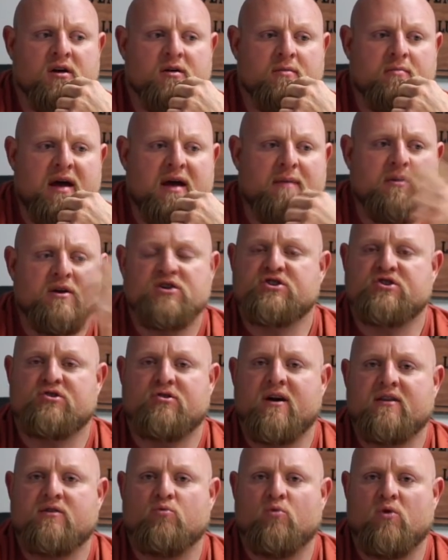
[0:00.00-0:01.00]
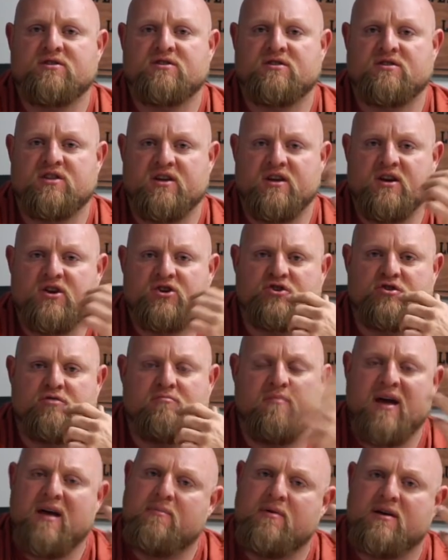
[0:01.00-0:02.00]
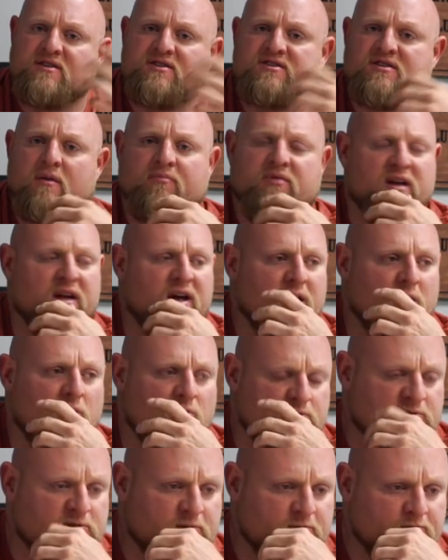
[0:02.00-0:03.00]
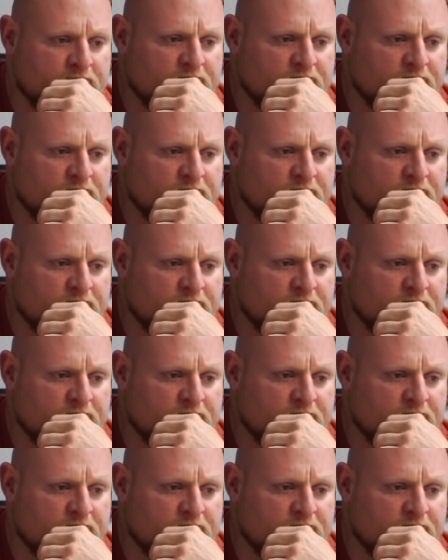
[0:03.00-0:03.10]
maybe strength wasn't the issue. Maybe it's something else.